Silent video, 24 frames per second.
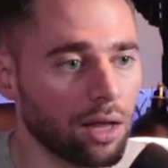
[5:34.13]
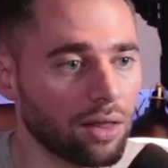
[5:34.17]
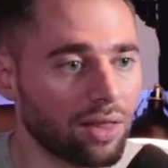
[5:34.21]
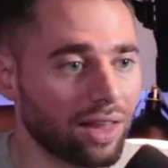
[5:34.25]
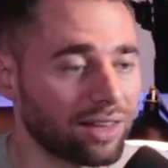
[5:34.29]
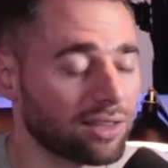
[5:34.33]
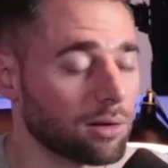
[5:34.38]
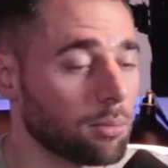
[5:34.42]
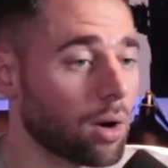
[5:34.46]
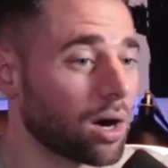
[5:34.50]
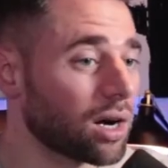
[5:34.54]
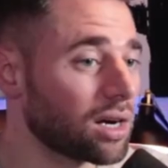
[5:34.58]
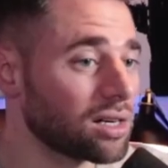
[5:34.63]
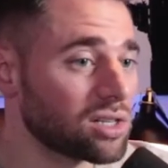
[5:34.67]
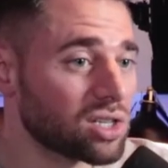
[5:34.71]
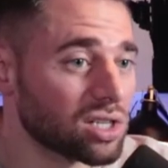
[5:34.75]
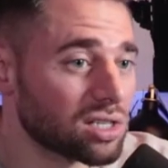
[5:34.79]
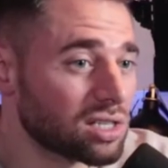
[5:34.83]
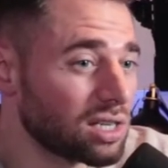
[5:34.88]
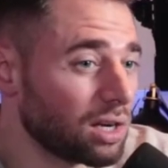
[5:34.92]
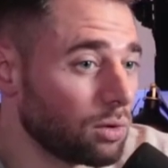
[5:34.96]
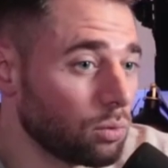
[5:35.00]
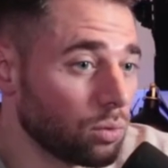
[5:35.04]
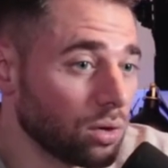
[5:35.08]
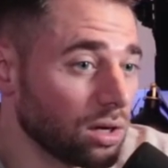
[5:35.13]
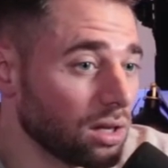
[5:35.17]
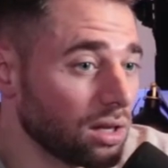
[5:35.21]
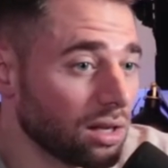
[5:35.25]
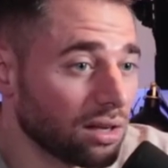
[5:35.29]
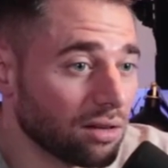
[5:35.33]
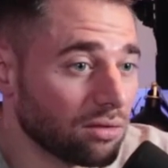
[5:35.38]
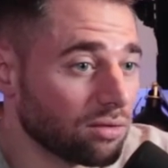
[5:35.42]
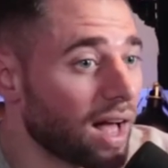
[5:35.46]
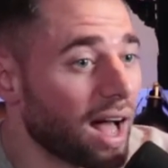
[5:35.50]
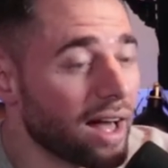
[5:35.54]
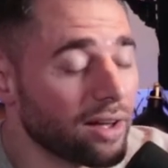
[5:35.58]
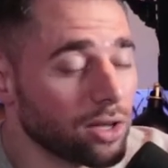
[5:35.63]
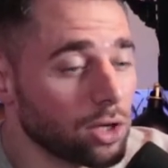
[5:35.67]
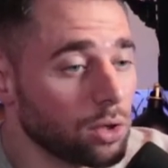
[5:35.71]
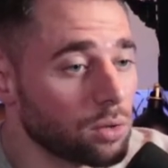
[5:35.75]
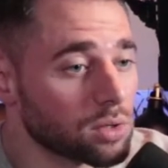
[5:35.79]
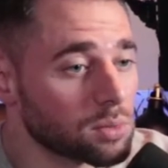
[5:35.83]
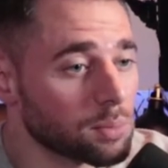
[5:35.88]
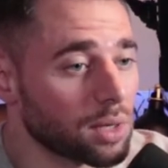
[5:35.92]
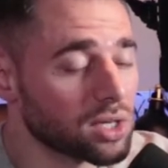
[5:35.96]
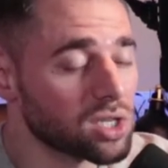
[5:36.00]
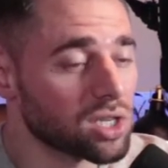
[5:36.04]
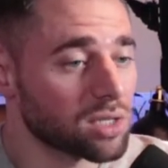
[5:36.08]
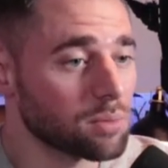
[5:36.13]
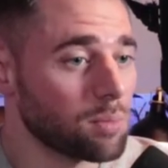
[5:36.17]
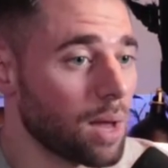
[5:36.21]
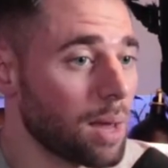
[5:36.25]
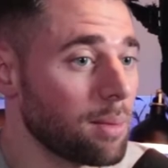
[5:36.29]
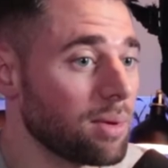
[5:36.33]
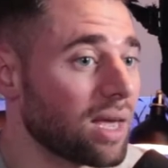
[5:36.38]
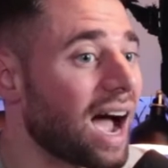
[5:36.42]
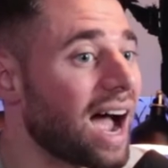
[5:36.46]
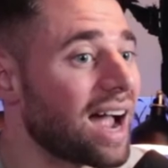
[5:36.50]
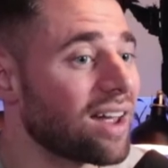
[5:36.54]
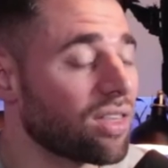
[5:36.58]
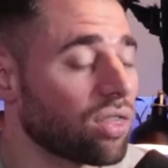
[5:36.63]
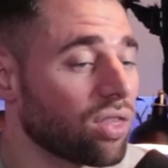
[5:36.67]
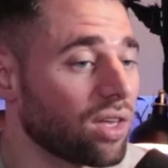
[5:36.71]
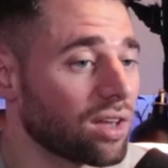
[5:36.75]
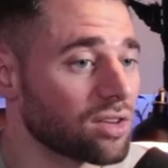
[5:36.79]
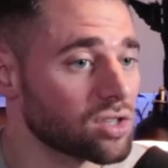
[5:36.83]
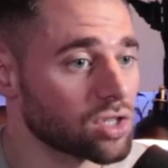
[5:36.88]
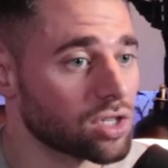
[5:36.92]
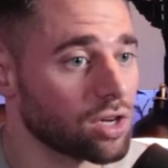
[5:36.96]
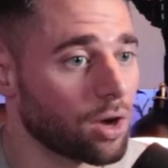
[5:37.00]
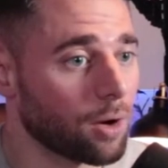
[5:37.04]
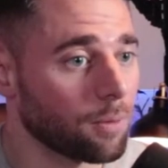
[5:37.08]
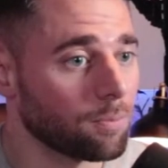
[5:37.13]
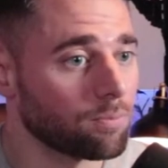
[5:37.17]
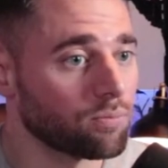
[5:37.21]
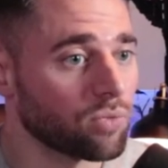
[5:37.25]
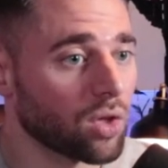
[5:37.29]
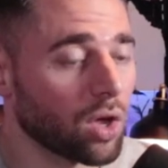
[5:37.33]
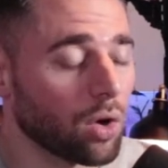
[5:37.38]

that the market just didn't really value as much as maybe I think so.